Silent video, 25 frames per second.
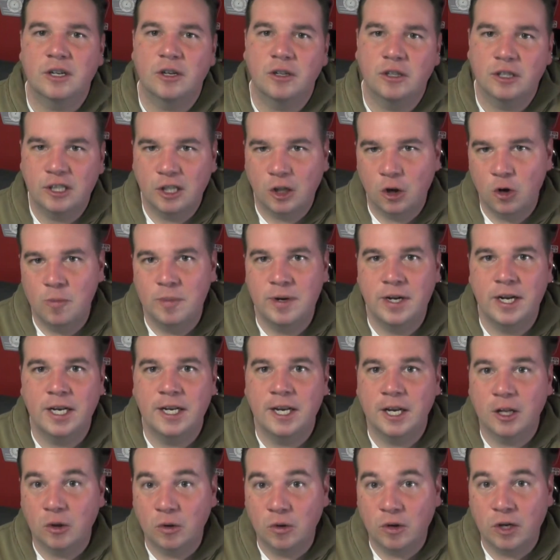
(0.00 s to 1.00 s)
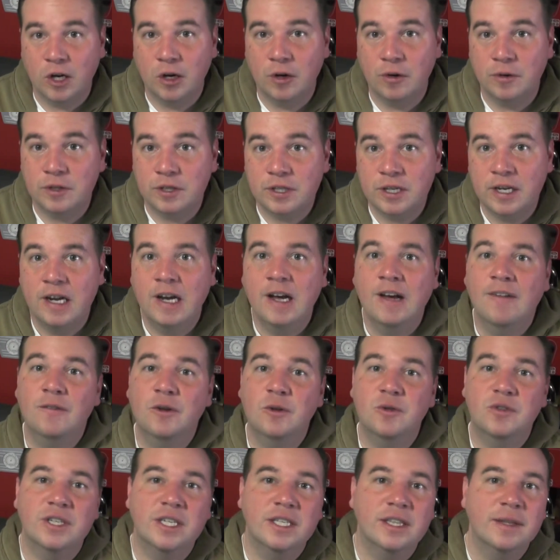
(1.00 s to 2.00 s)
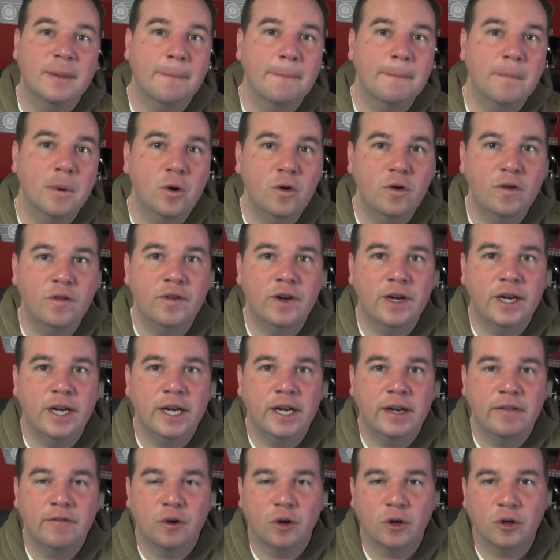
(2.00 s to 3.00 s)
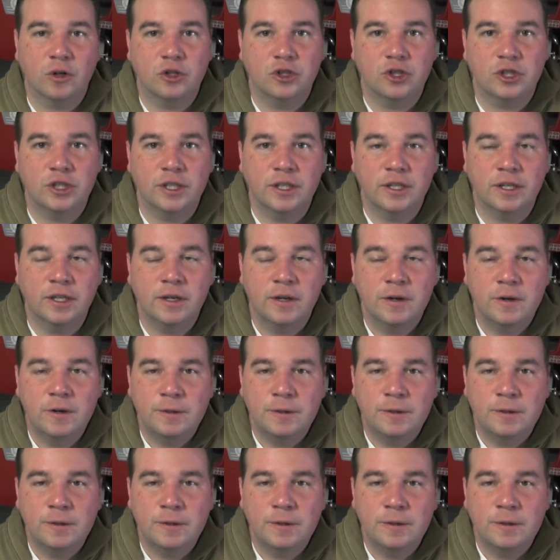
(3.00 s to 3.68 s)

called Low Men in Yellow Coats. You've seen the movie version